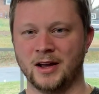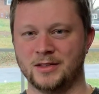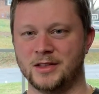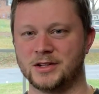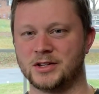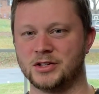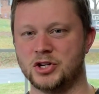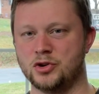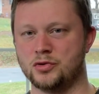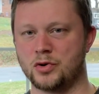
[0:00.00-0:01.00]
this is
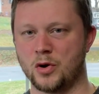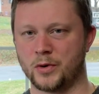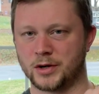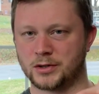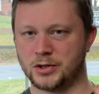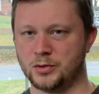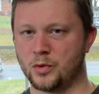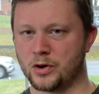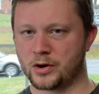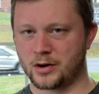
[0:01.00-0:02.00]
you going to
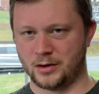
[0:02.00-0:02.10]
work,